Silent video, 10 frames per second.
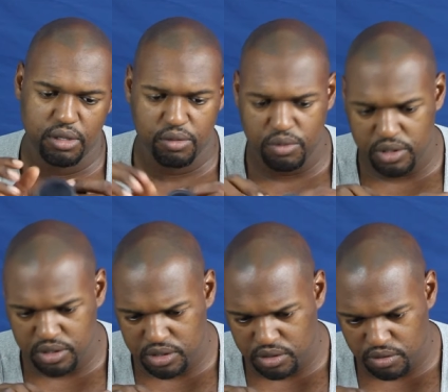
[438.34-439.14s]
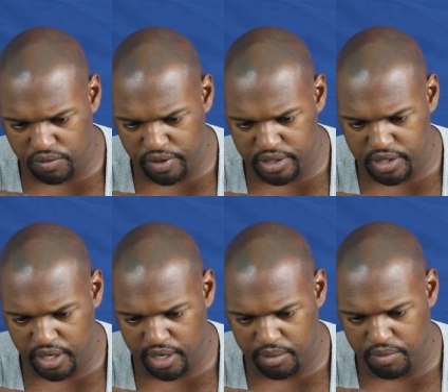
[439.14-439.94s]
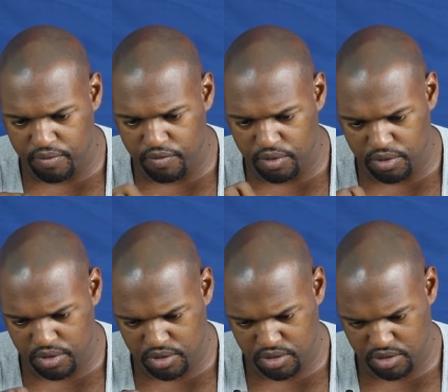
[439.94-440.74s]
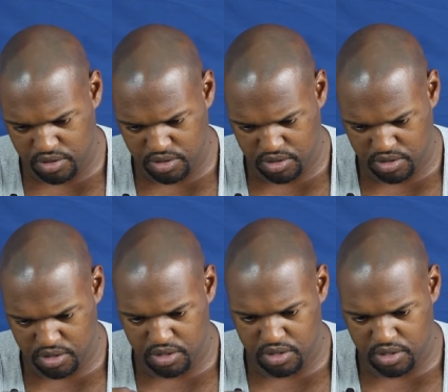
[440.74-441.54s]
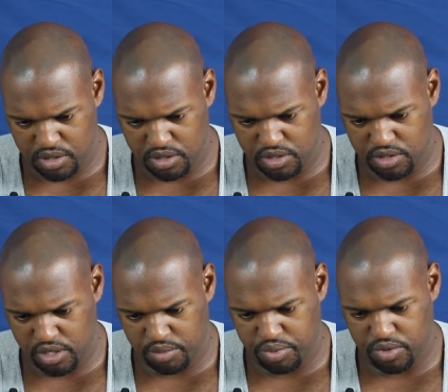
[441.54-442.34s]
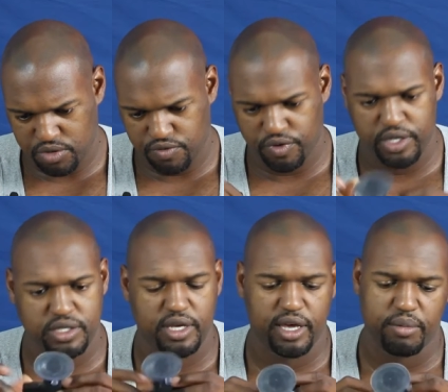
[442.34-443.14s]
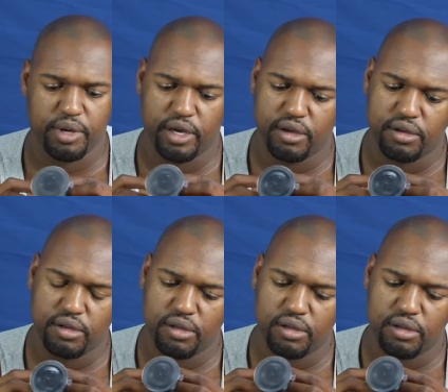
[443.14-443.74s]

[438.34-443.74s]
And what is this little red tab for? Let's try to pull this red tab out.